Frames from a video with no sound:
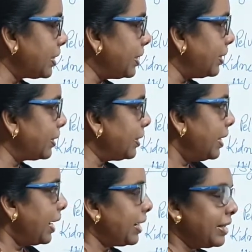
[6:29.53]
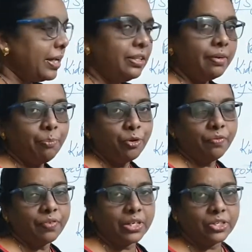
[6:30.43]
here and then the
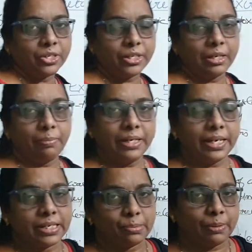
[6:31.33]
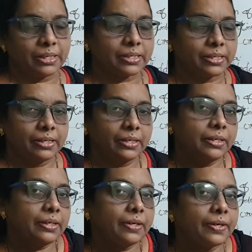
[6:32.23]
purification it will be takes place.
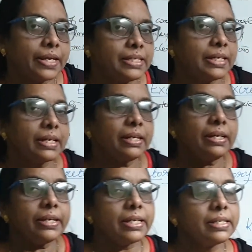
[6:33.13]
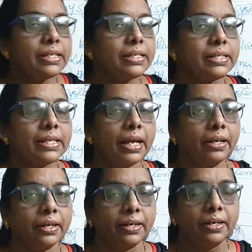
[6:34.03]
Okay children, yes, this is
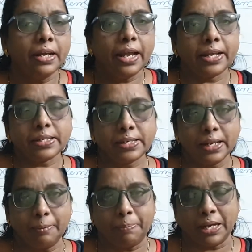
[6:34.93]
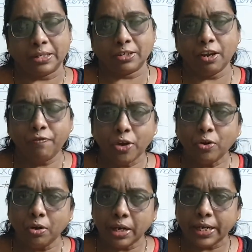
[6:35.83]
an external part. If you
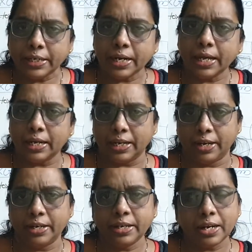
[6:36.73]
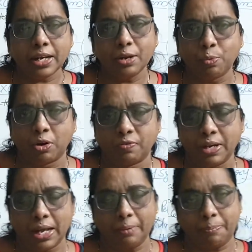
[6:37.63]
go internally what will
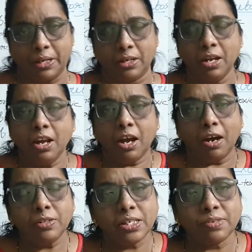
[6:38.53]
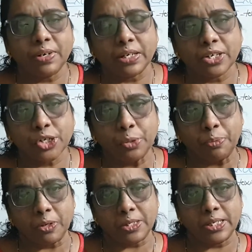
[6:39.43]
happen? How this filtration
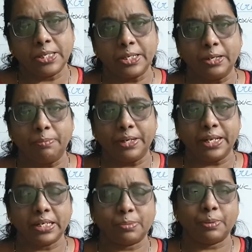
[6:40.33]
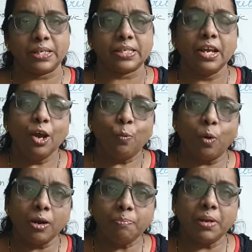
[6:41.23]
process it will be takes place?
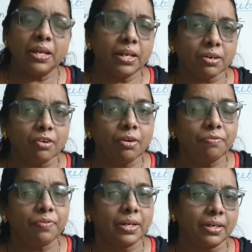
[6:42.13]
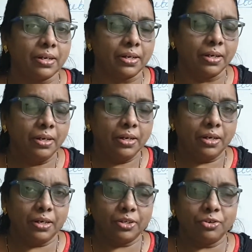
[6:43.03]
What play a role for
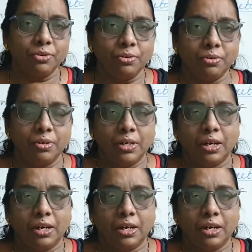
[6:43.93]
to